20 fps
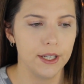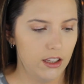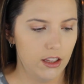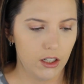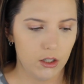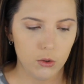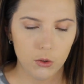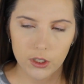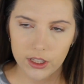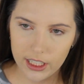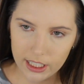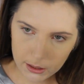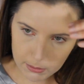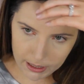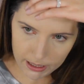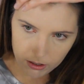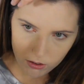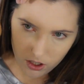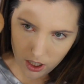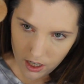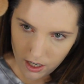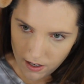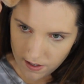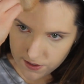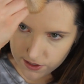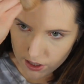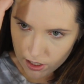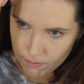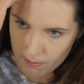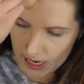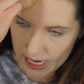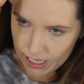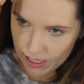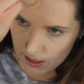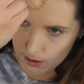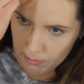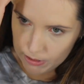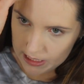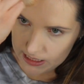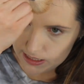The cool thing about concert
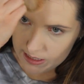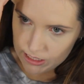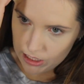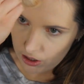makeup is